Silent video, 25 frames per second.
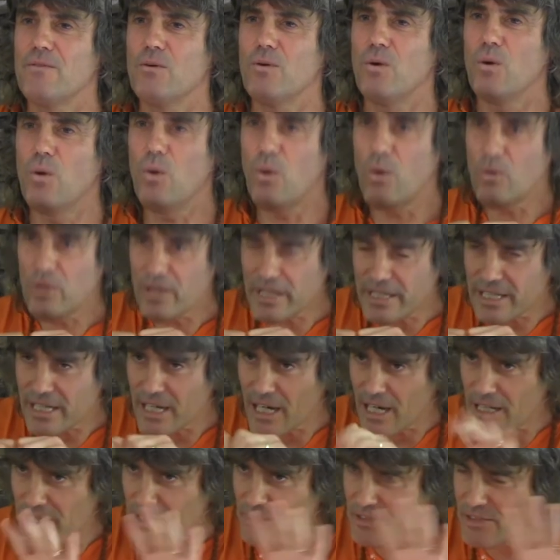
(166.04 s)
all the
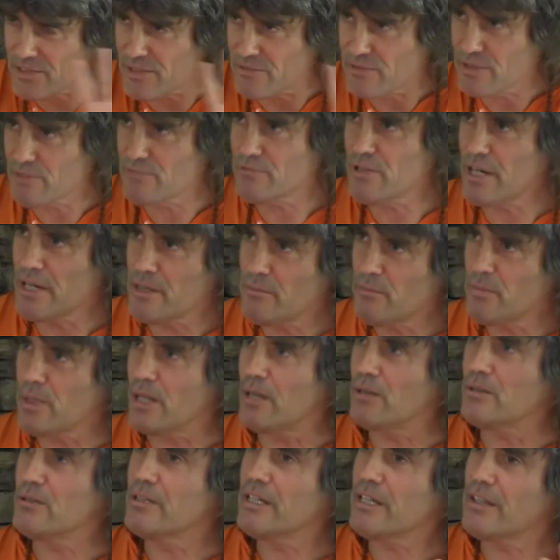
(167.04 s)
colours of the
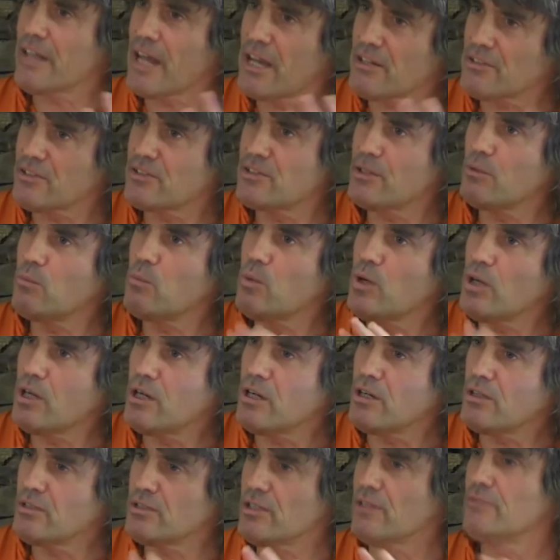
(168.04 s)
rainbow, that's the
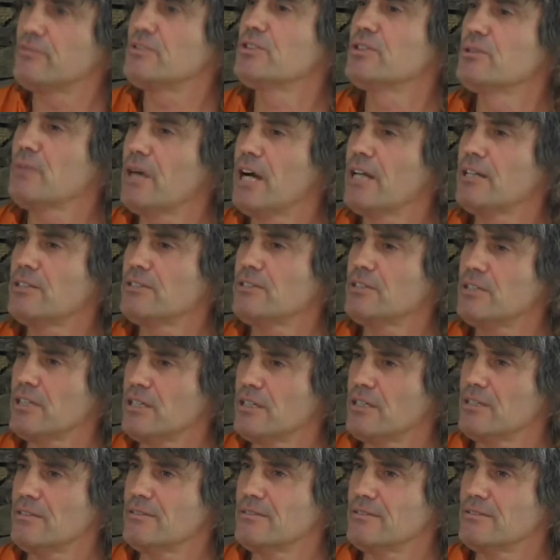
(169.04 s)
world of
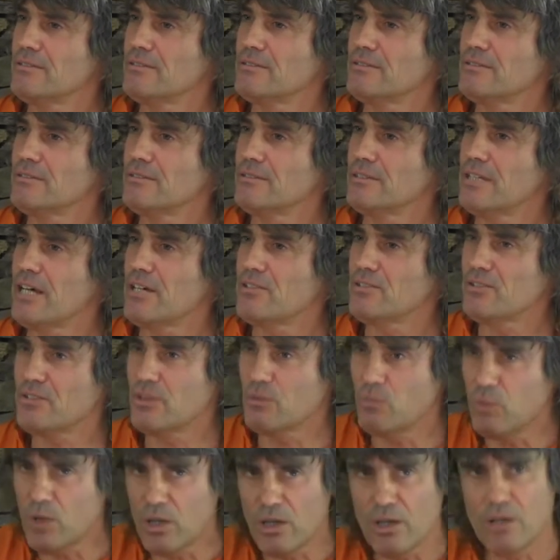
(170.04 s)
duality. That's
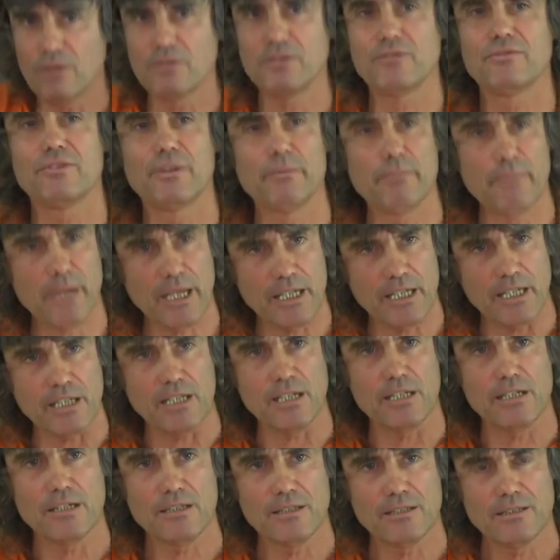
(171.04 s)
the world of the many.
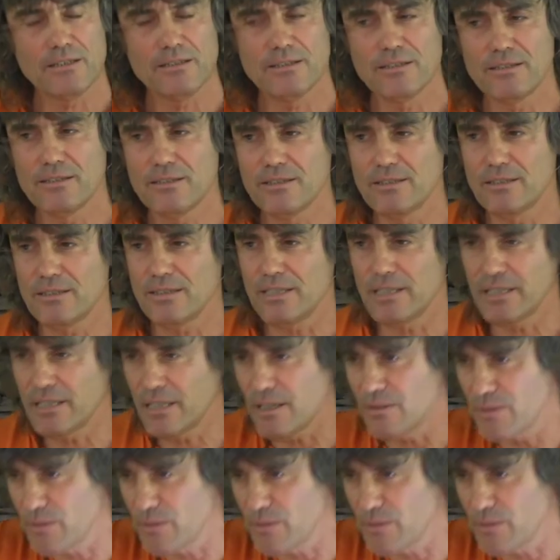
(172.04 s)
You know,